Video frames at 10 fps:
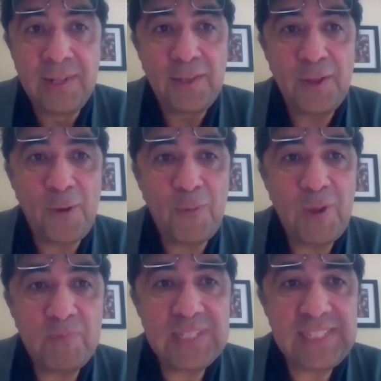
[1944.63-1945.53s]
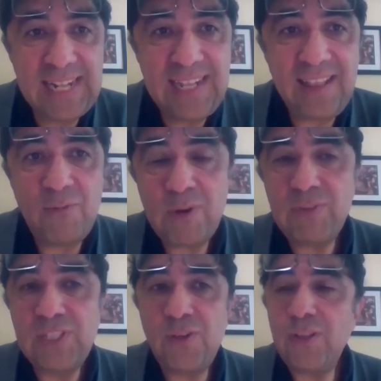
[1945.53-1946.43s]
we've presented our
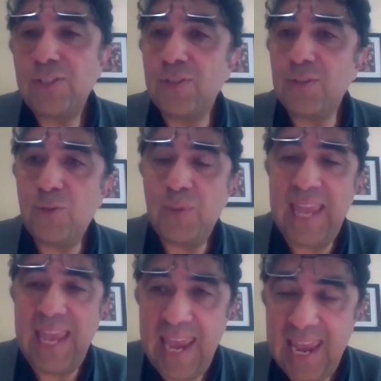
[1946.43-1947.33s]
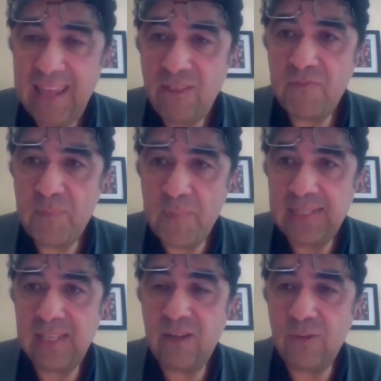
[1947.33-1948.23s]
results to the head of
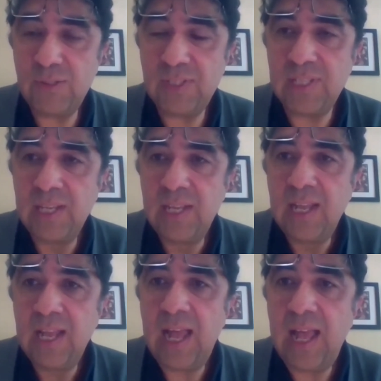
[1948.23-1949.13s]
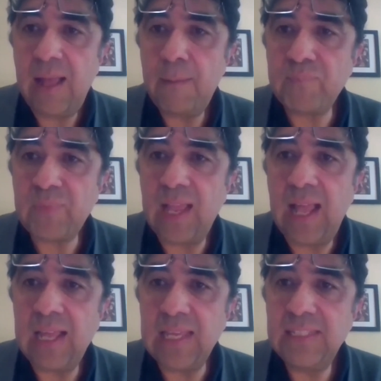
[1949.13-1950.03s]
Mexico's
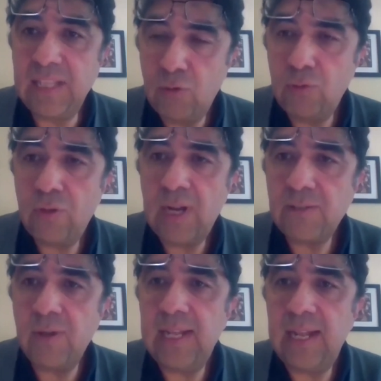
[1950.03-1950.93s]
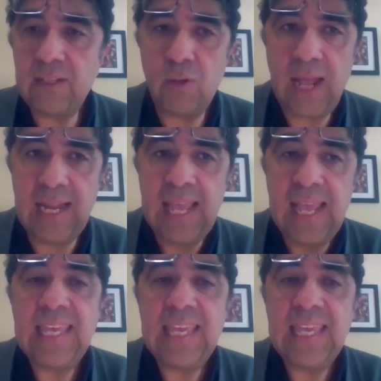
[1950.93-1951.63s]
Instituto Nacional Electoral.